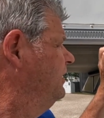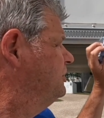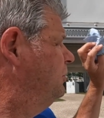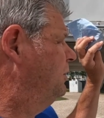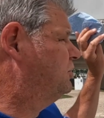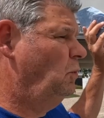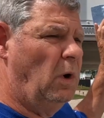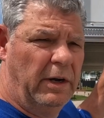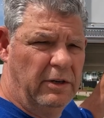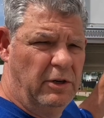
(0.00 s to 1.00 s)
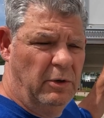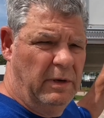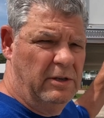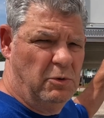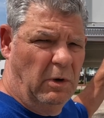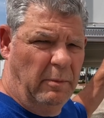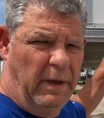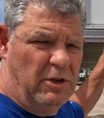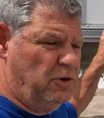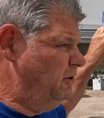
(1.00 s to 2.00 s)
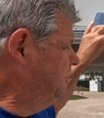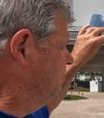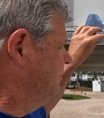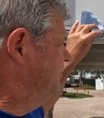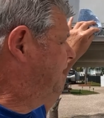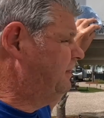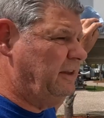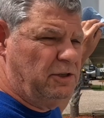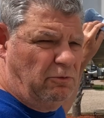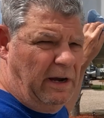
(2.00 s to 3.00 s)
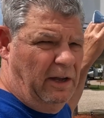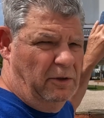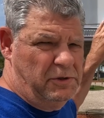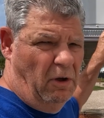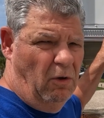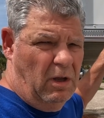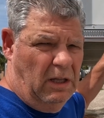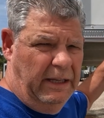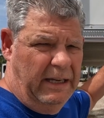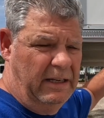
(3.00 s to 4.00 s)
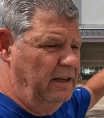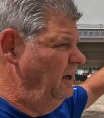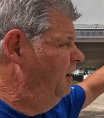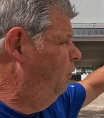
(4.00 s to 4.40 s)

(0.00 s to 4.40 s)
So what you want to do is you want to make sure you get these rails all clean,